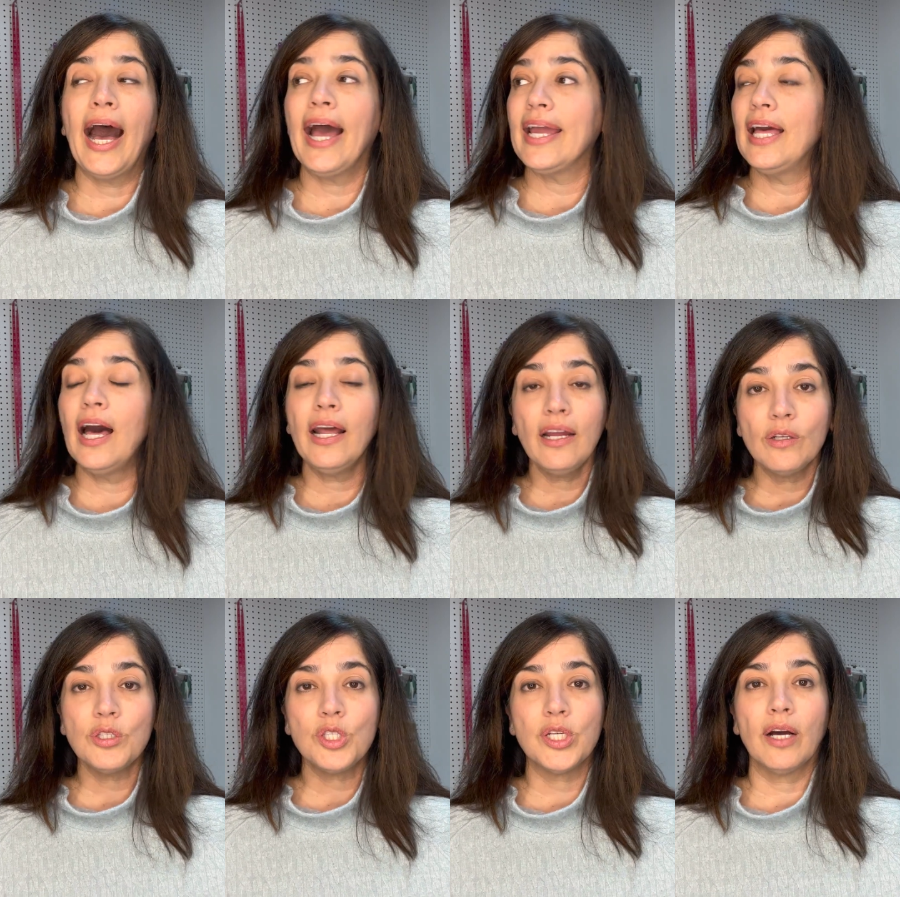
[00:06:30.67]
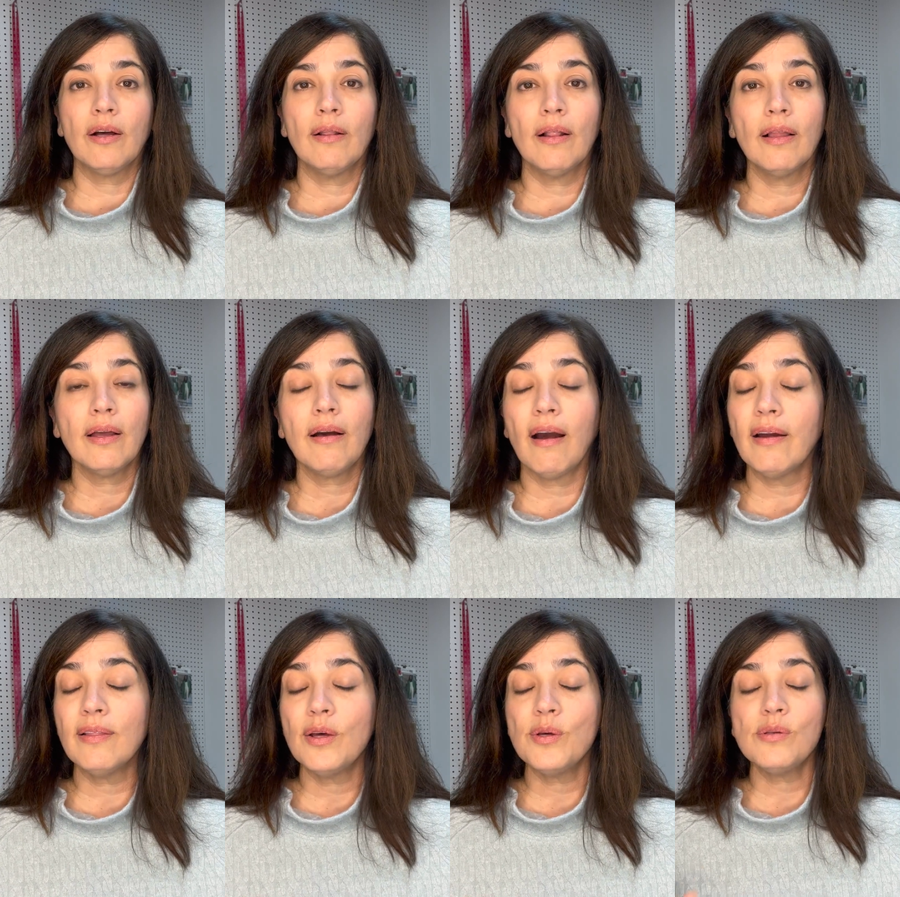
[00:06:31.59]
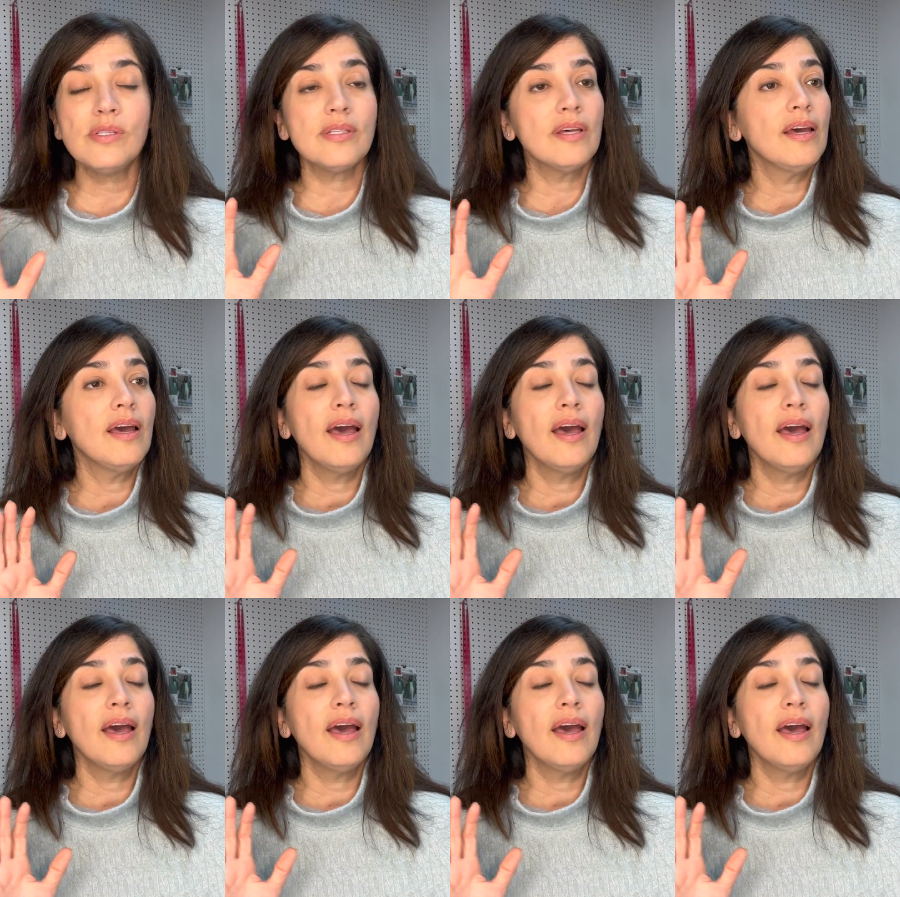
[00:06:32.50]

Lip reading: I got a good chuckle. Carlos,